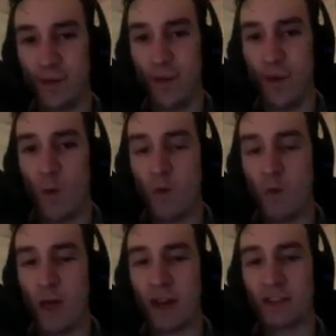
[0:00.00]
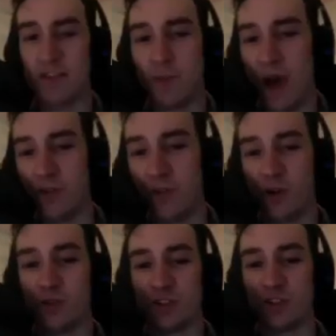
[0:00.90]
We may need to path our own
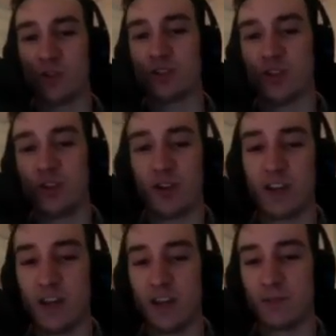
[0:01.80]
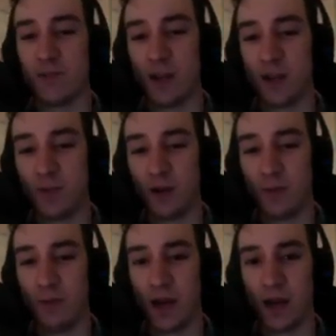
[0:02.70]
soldier token to keep developing our
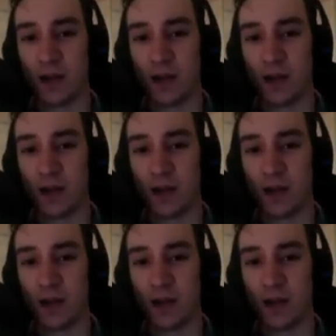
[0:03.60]
mana.